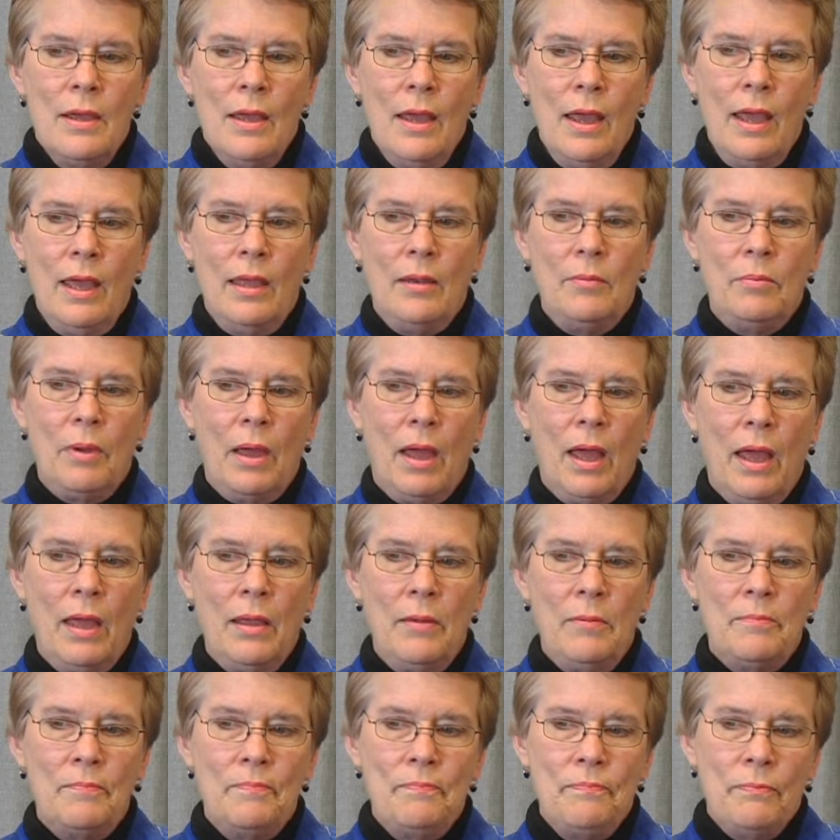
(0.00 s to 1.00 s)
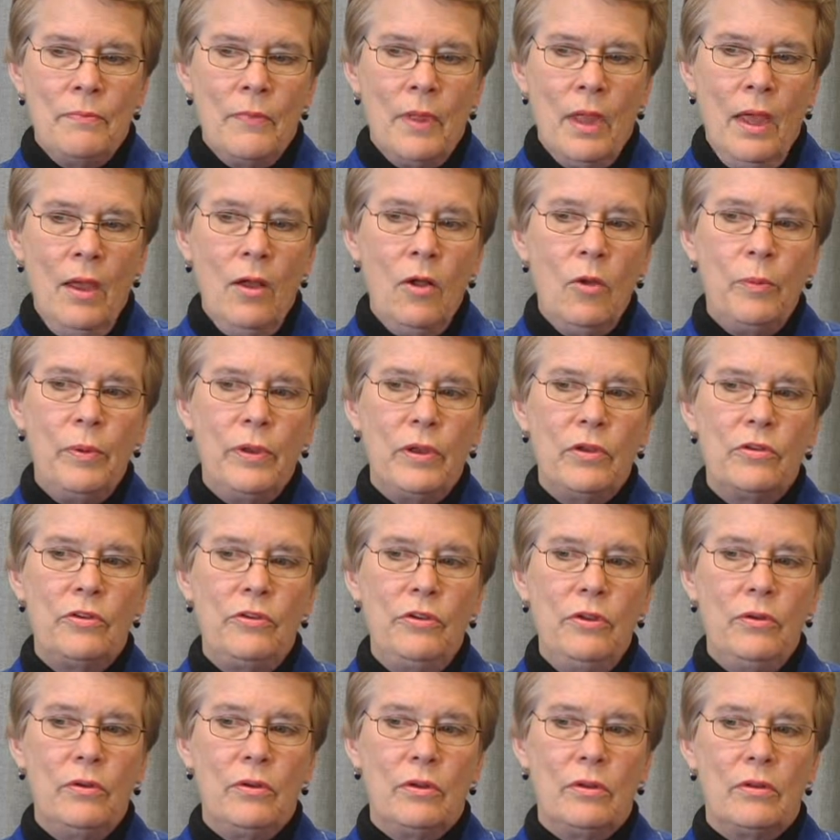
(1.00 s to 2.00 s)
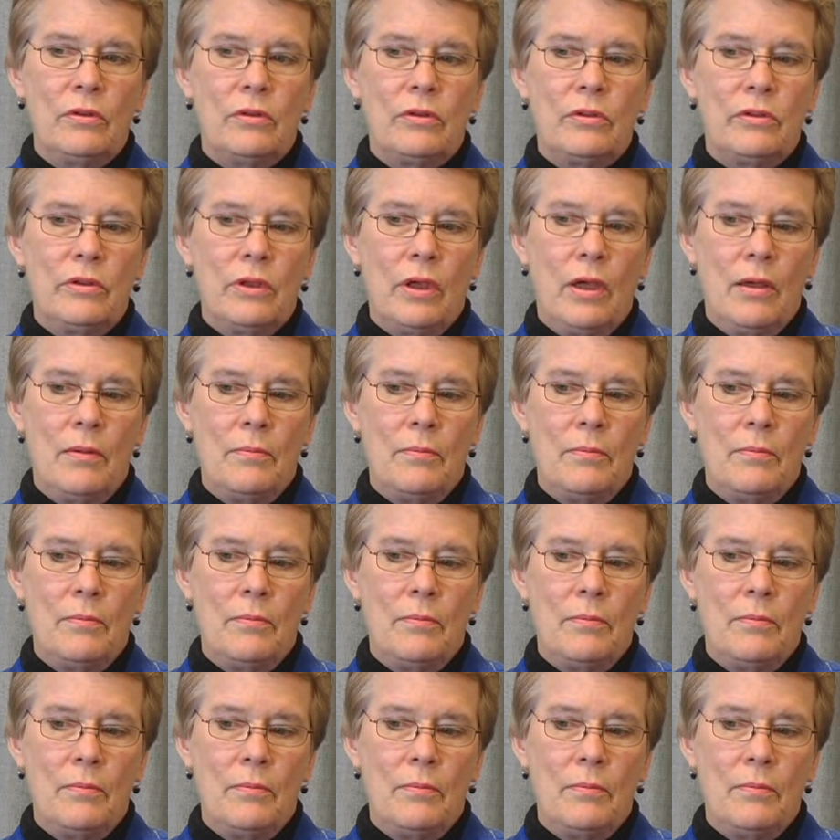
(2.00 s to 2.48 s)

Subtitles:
And by helping students